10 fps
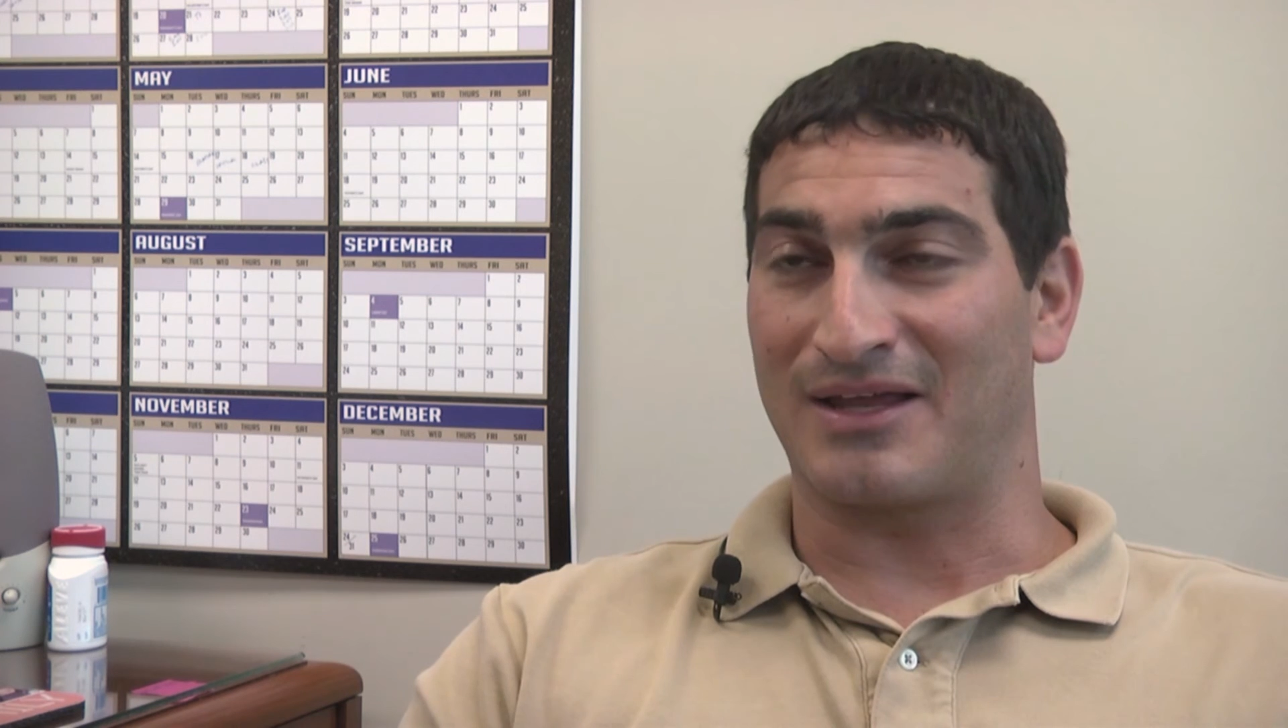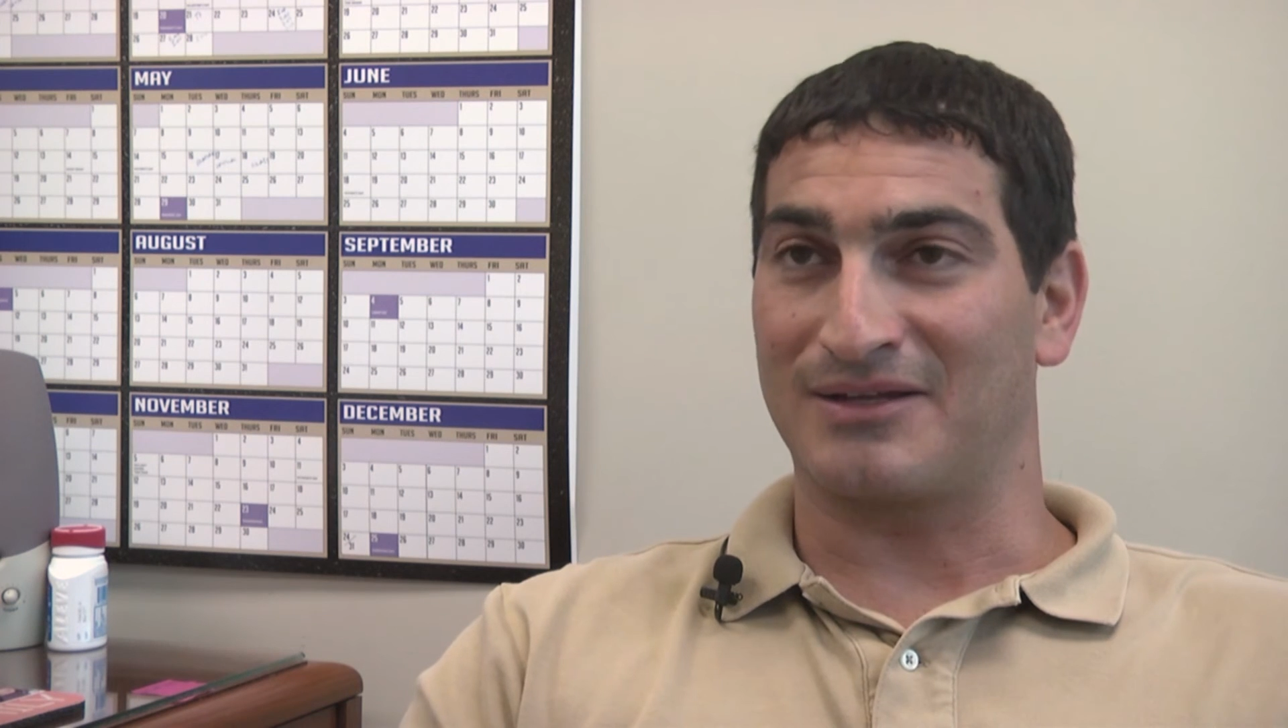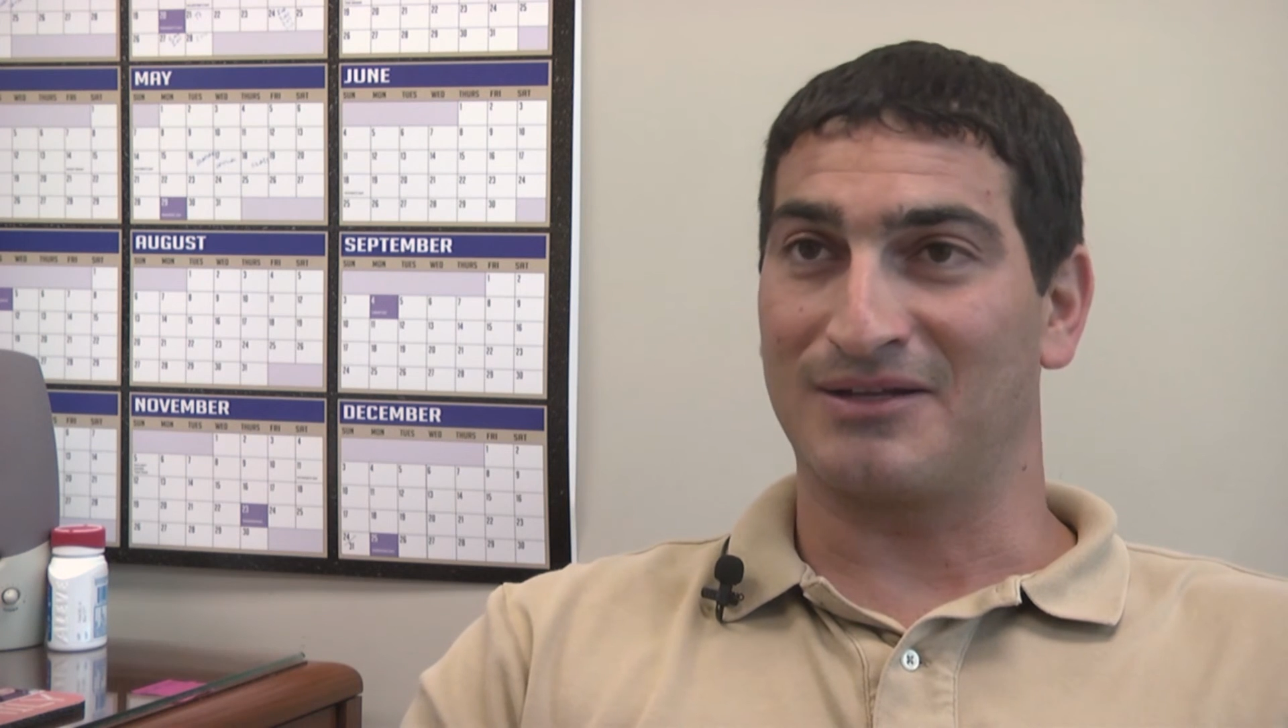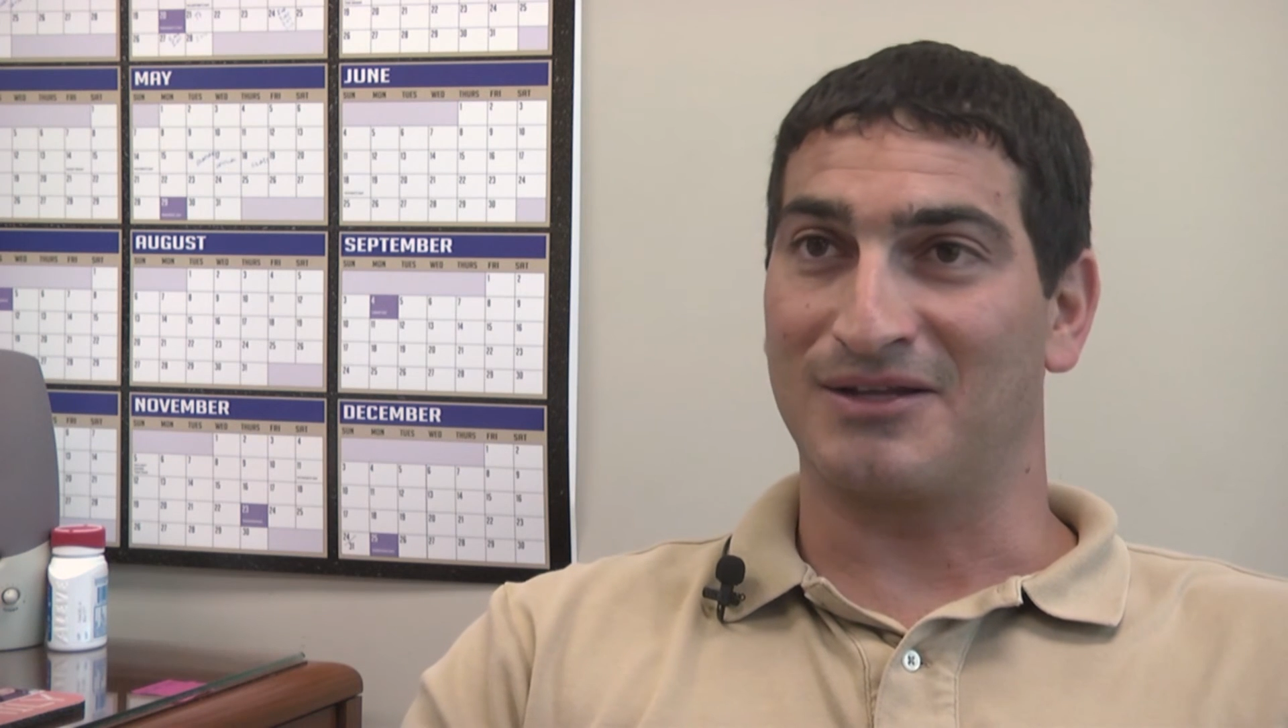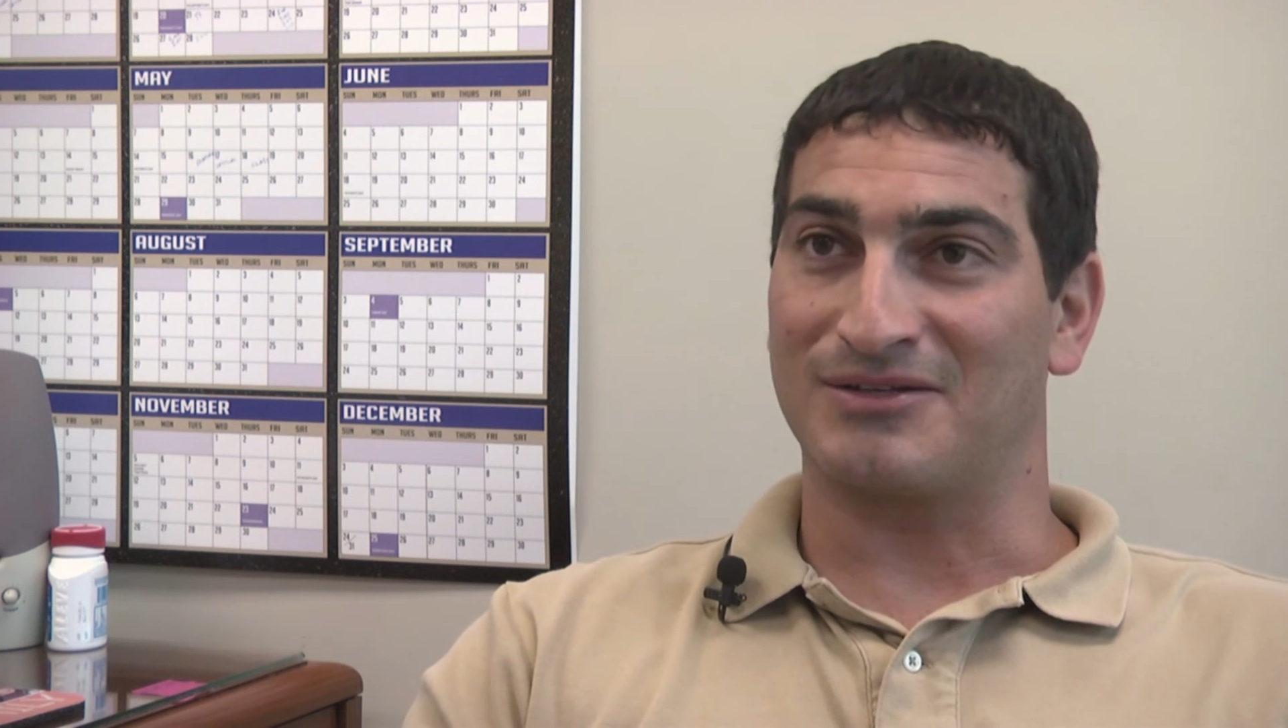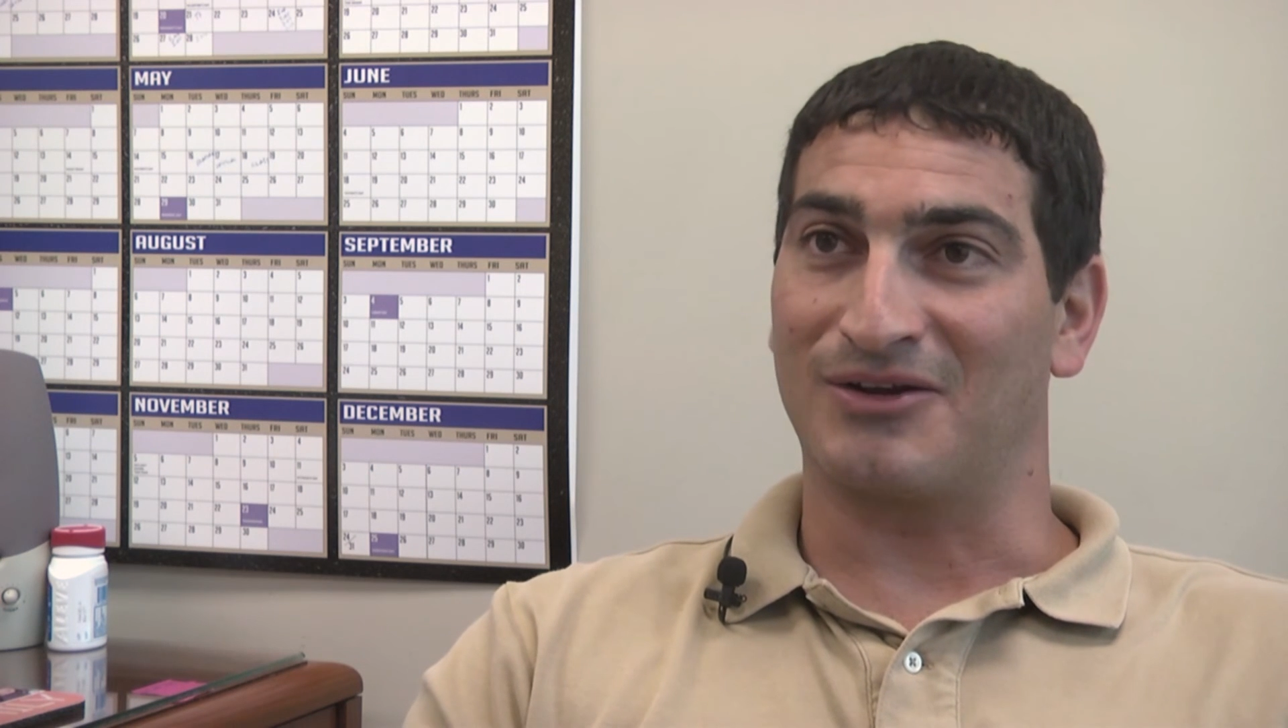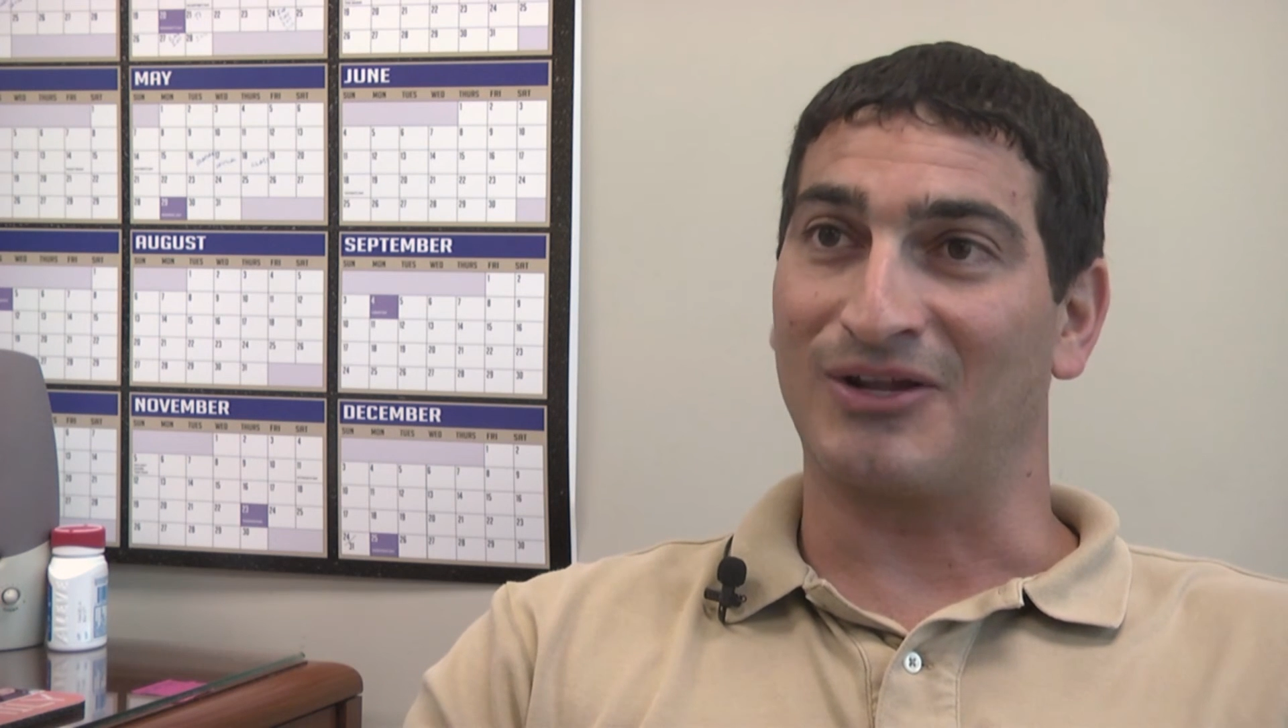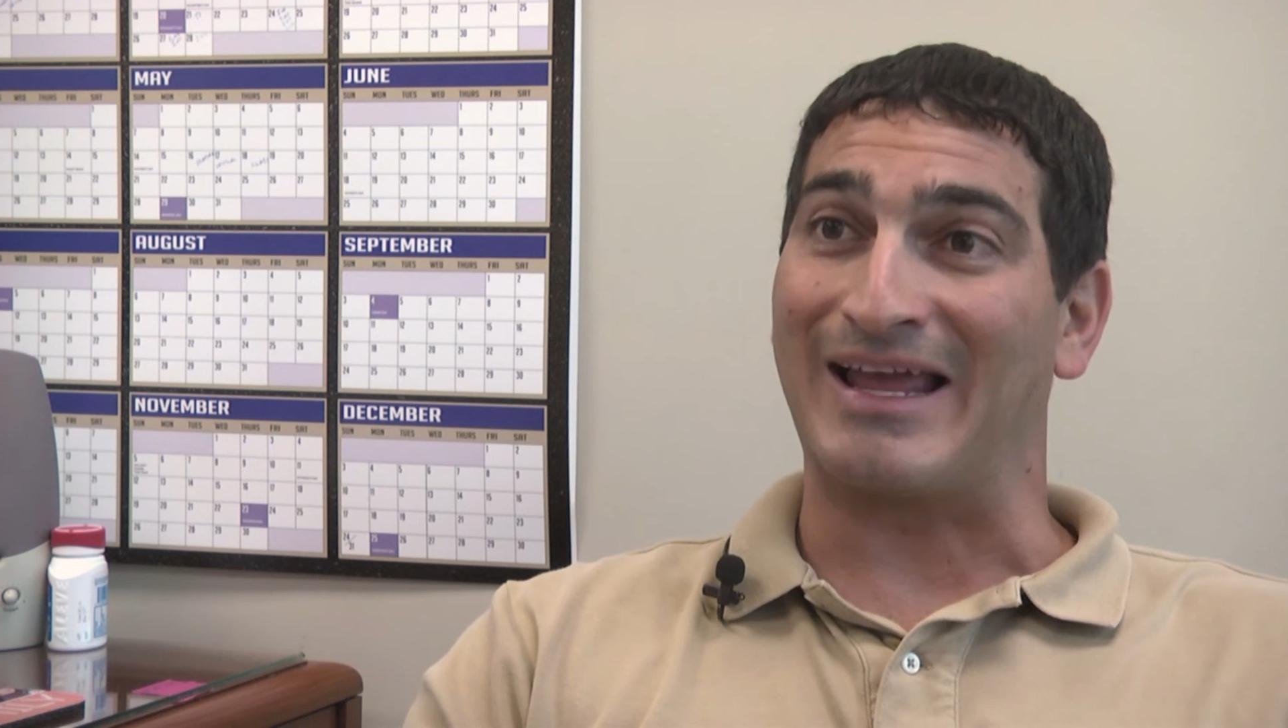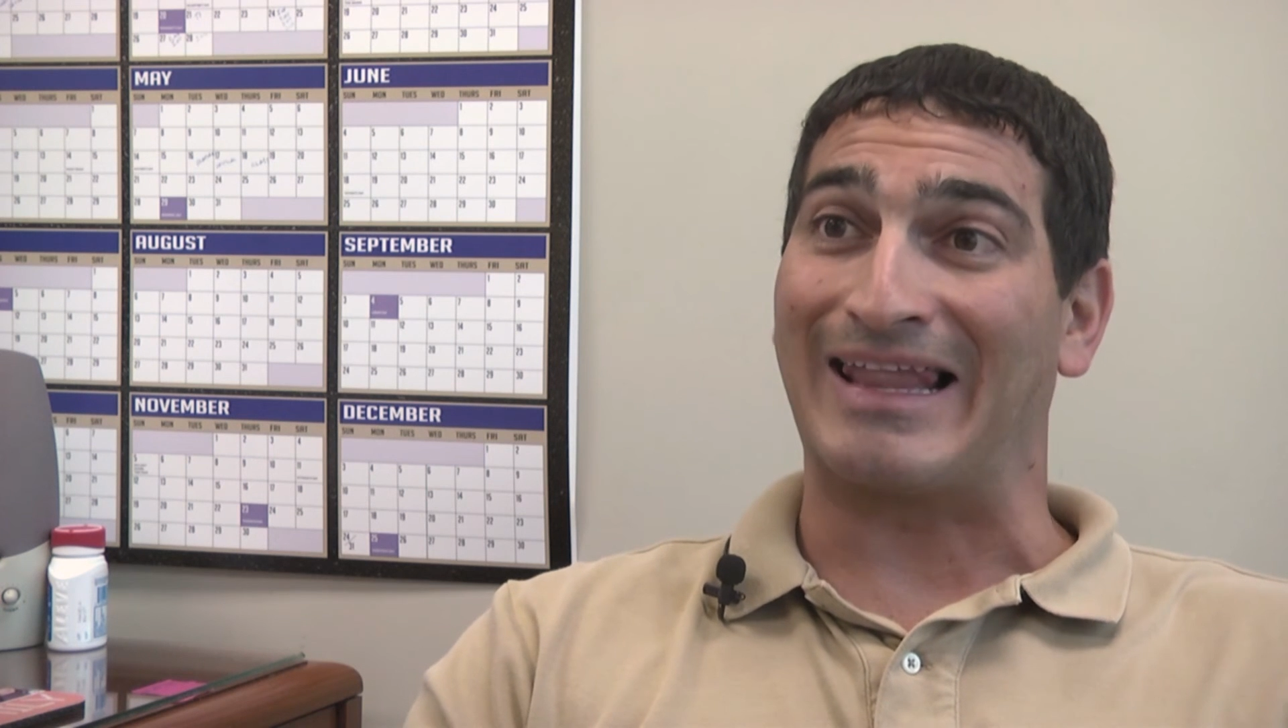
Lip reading: necessarily